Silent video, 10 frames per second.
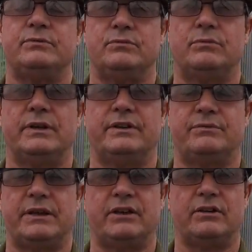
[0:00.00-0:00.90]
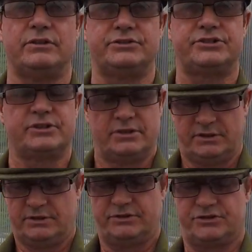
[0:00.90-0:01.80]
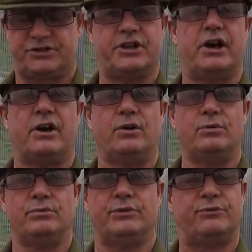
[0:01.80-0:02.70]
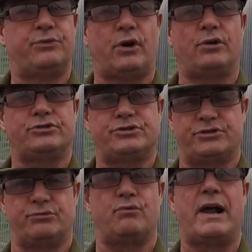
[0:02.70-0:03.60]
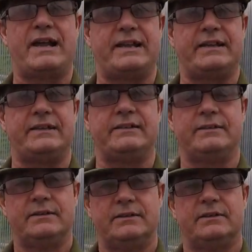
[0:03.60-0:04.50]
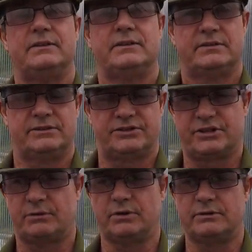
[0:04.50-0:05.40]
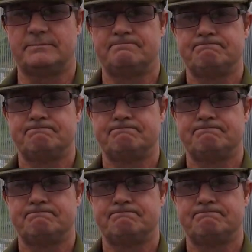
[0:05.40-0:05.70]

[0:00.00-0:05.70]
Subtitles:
with regards the snow, the frost, the rain, and so on,